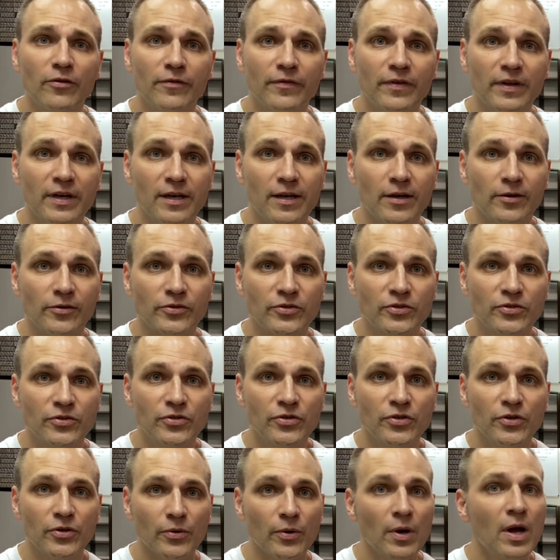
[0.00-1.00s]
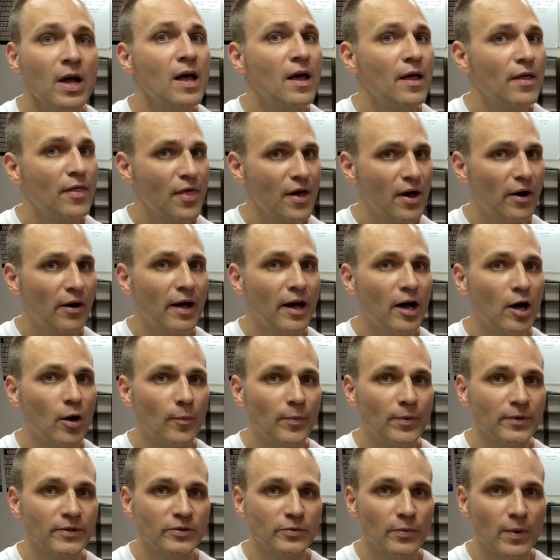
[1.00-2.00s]
videos too. They'll help
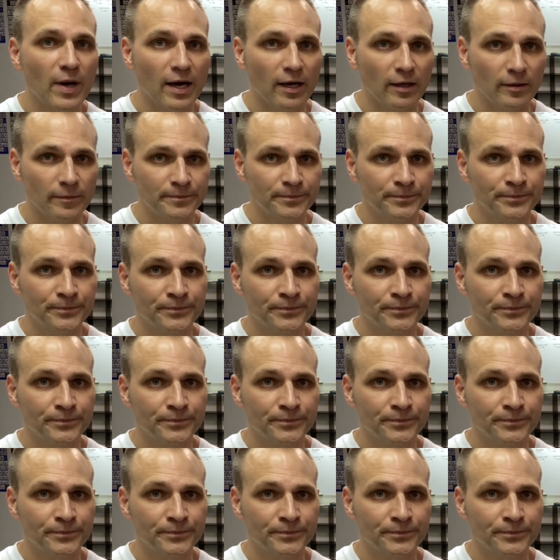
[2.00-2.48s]
as well.